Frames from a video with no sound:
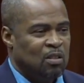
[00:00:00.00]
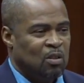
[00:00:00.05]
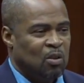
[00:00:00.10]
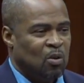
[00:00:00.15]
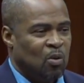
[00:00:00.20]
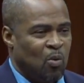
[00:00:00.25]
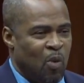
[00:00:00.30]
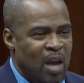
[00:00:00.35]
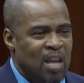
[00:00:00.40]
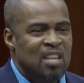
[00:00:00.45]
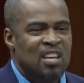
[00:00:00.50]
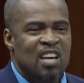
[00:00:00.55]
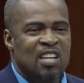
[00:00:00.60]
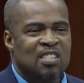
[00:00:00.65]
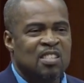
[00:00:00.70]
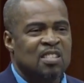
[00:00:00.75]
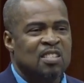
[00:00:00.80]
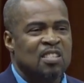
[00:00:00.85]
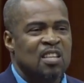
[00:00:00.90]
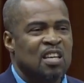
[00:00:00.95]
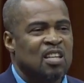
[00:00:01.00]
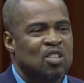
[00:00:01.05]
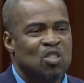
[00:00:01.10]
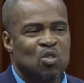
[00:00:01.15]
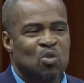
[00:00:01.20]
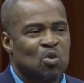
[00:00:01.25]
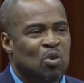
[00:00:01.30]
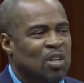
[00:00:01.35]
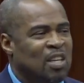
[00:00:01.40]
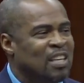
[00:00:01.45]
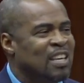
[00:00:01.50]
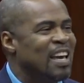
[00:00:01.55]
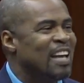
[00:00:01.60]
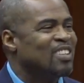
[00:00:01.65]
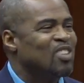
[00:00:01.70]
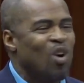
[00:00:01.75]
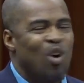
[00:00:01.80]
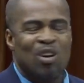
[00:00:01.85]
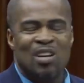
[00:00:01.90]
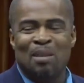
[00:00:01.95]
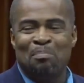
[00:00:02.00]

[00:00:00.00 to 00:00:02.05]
when they are sick, to get on a